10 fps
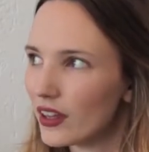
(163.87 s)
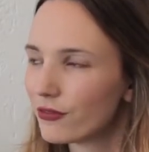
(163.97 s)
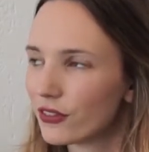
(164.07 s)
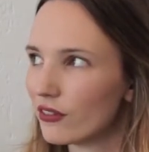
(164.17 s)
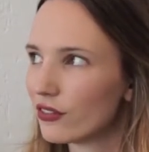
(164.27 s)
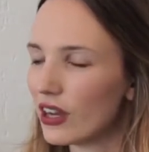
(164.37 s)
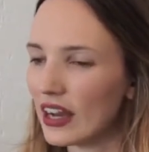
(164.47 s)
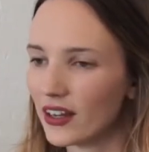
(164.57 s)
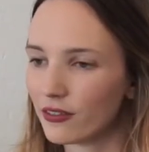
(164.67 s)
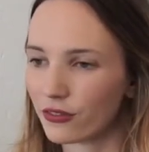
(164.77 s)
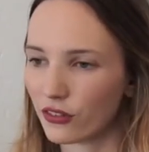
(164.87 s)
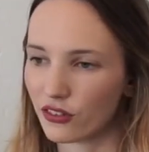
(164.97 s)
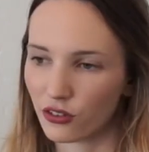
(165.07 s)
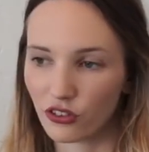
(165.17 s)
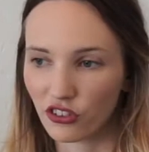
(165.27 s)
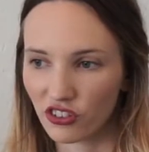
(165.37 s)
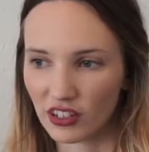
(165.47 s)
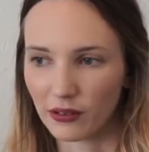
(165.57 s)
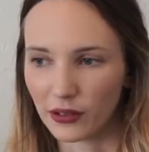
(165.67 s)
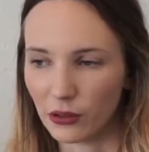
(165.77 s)
if you have such a
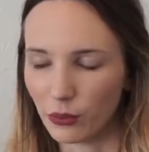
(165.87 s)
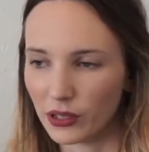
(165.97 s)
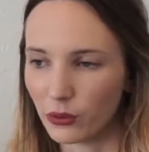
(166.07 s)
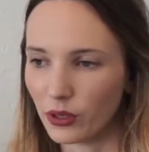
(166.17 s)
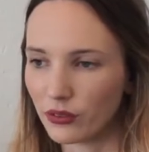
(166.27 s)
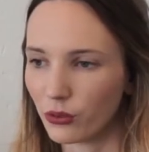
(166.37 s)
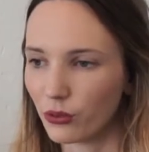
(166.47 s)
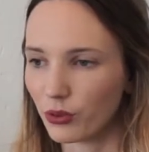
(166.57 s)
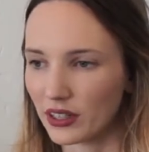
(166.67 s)
scenario where you want to